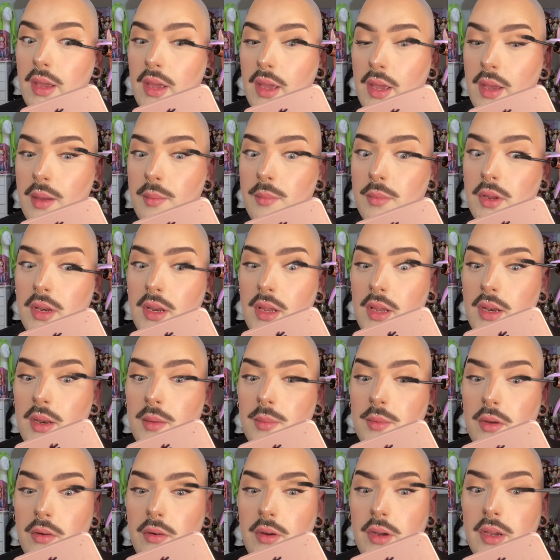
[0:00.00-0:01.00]
am going to end
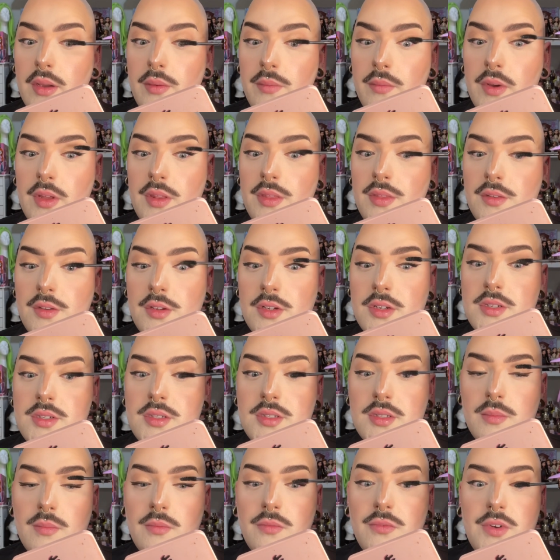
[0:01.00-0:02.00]
up going in with
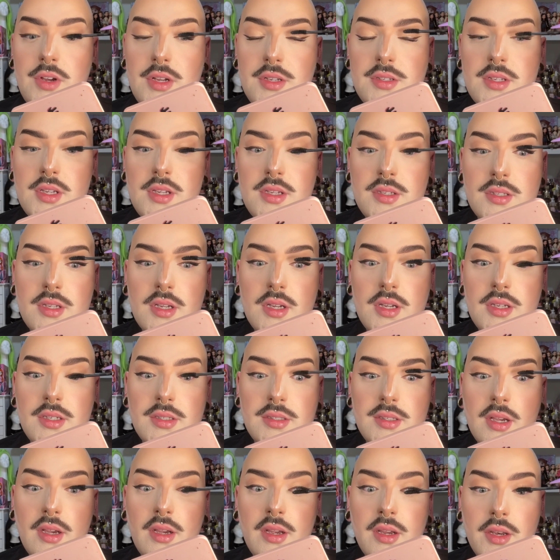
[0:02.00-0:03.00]
just some falsies
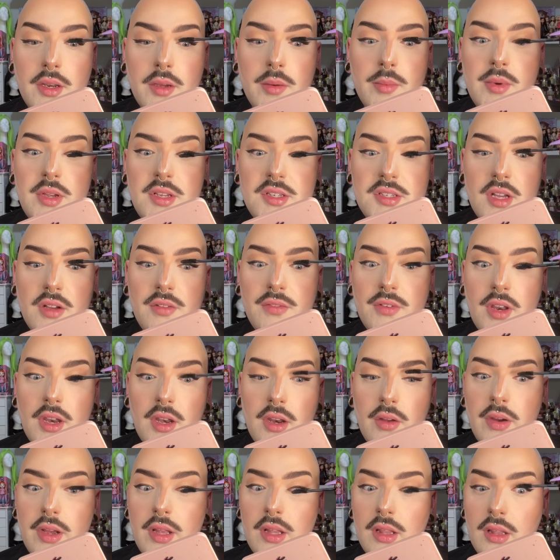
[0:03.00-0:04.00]
because I know myself and I
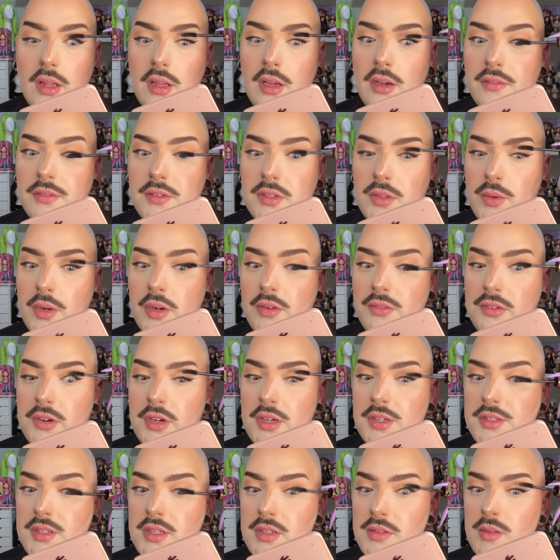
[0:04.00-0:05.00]
know I love to wear
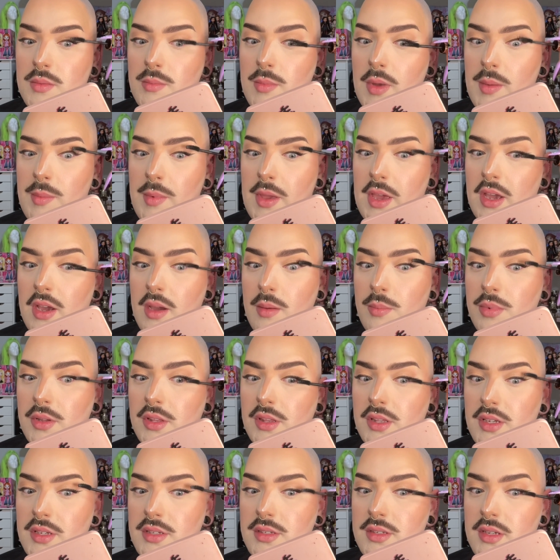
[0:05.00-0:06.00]
falsies with my makeup,
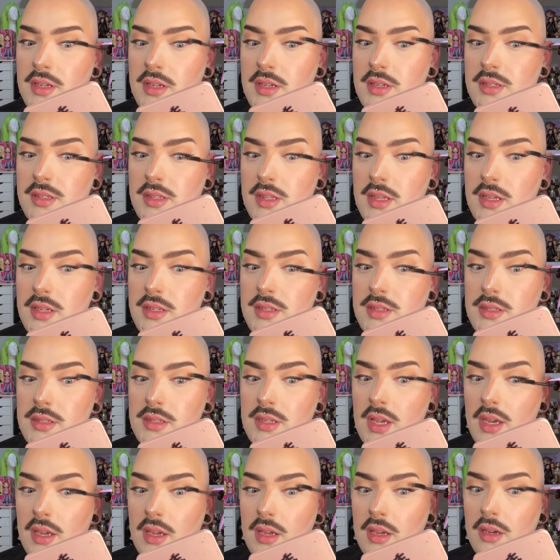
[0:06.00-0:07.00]
but this is the
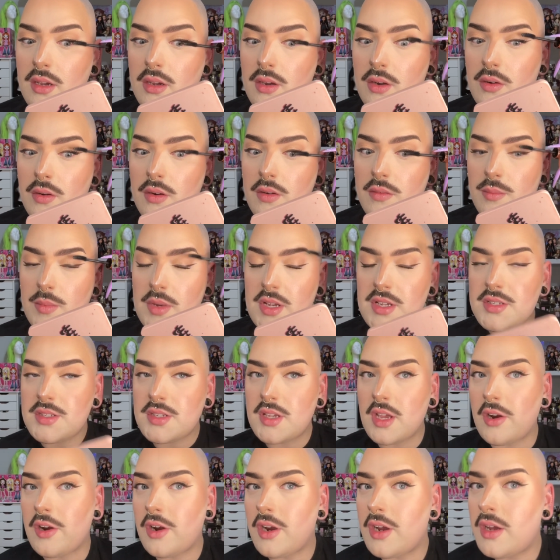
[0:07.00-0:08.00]
second coat of
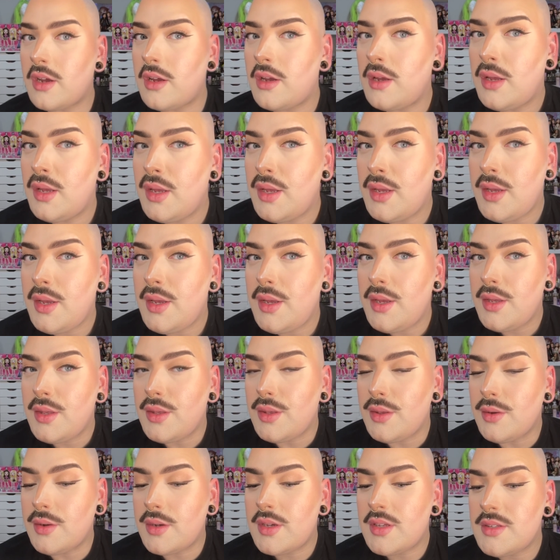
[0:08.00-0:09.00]
mascara.
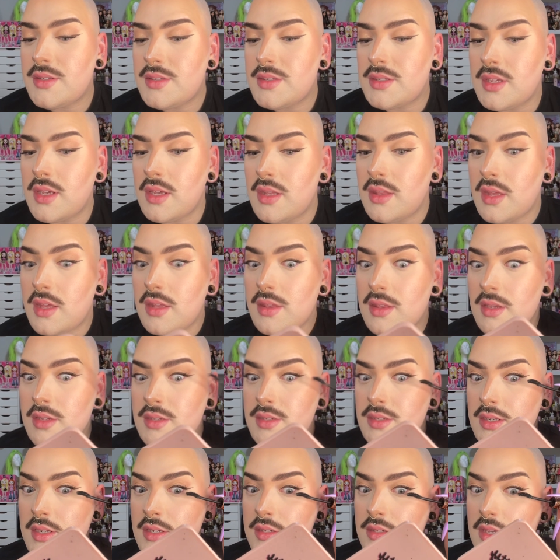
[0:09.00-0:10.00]
You can see that
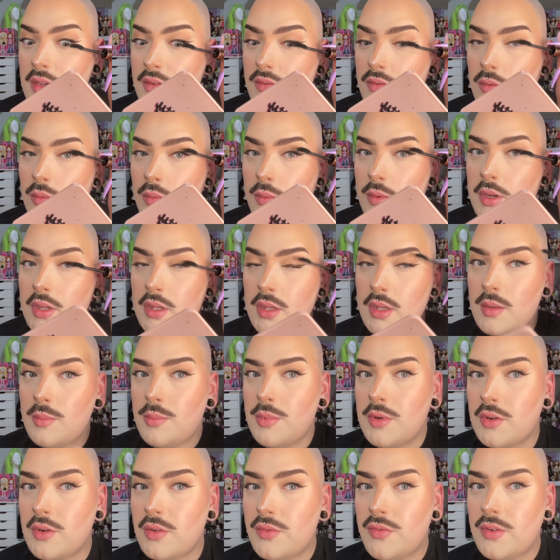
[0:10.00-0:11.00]
this does give a really
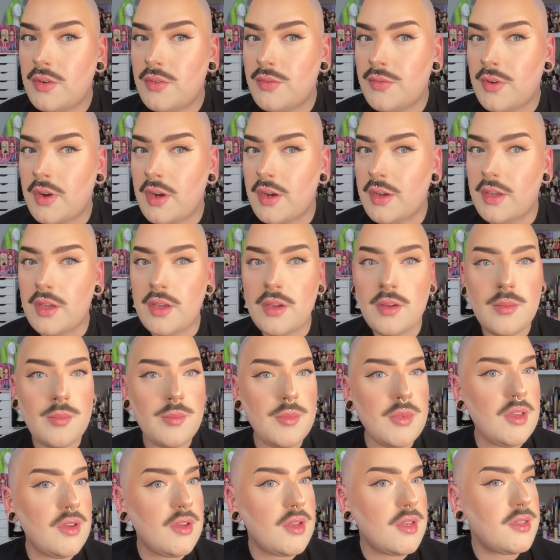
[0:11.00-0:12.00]
beautiful
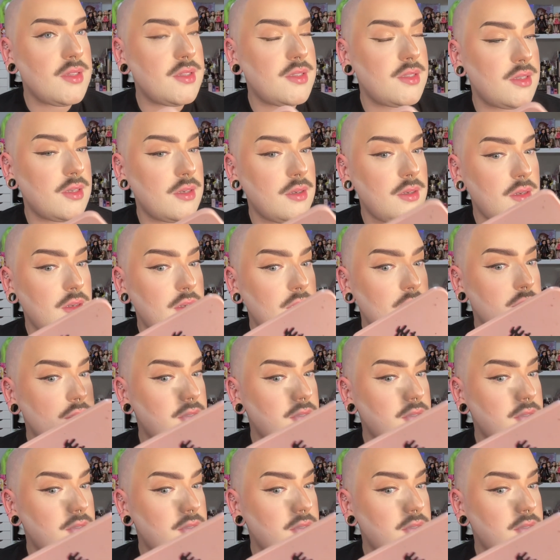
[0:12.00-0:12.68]
volume. You can still